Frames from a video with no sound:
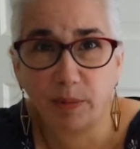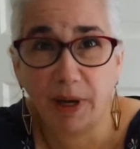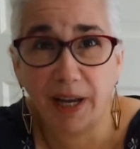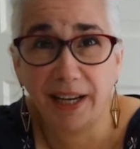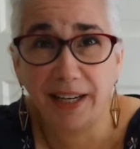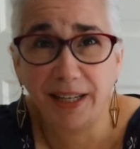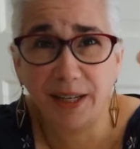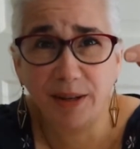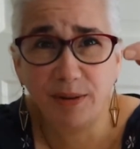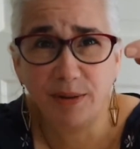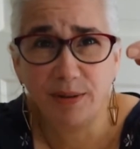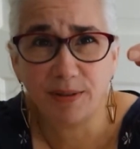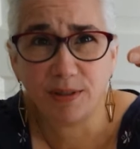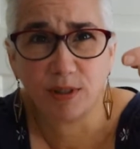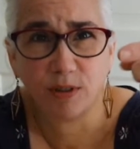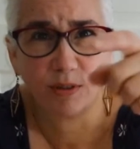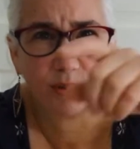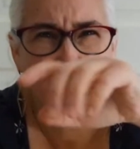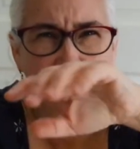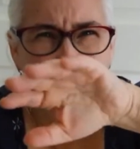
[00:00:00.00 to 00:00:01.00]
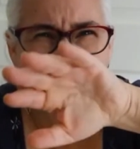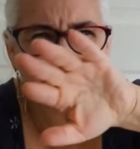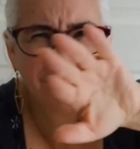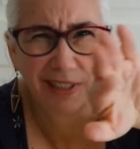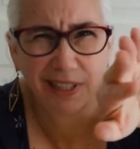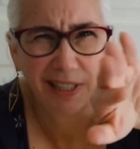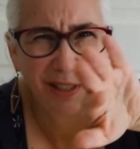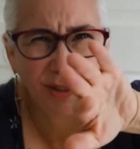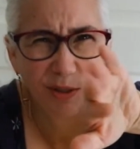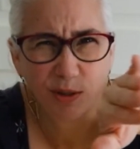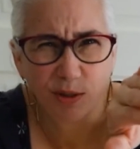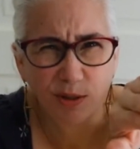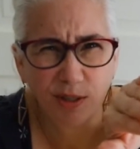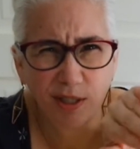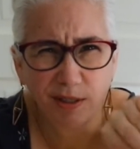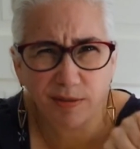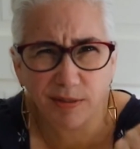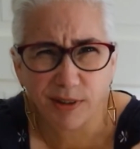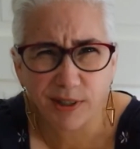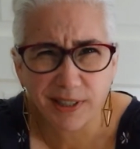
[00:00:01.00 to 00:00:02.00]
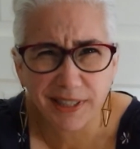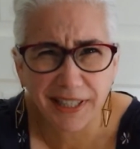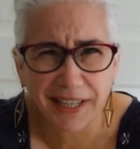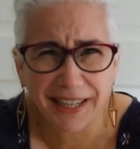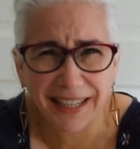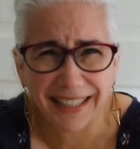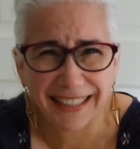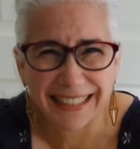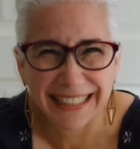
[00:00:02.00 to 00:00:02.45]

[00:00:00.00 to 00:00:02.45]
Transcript: behind you. So can you scoochie for a sec?